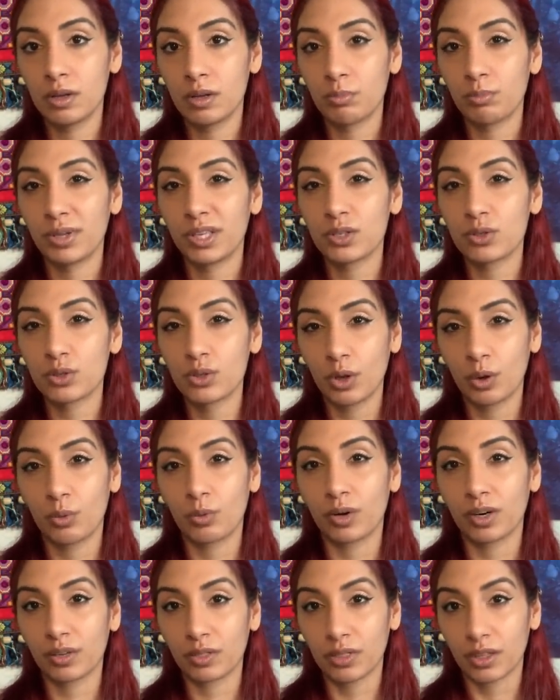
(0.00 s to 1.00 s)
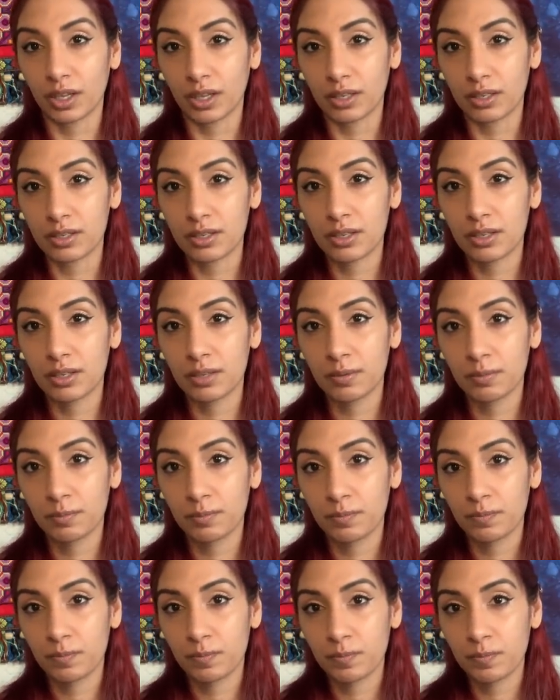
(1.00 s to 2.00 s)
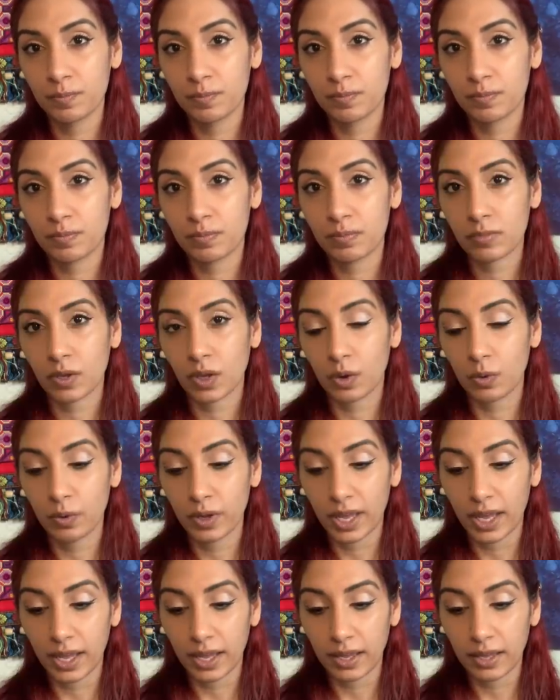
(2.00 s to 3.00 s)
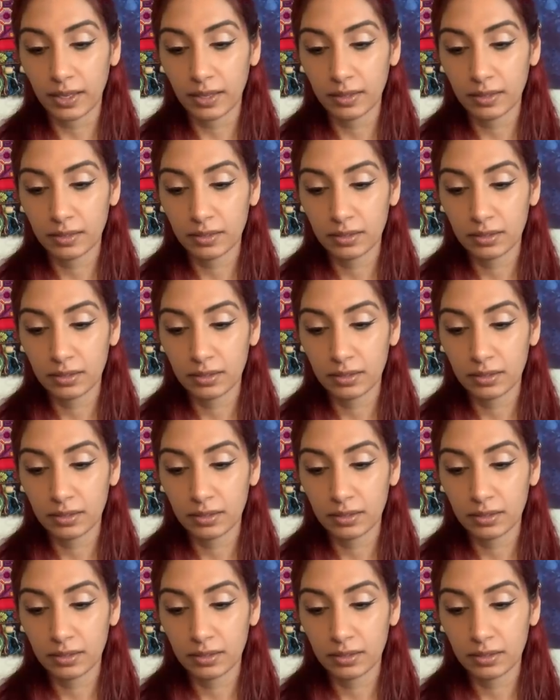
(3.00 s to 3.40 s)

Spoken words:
be so worth it. Okay?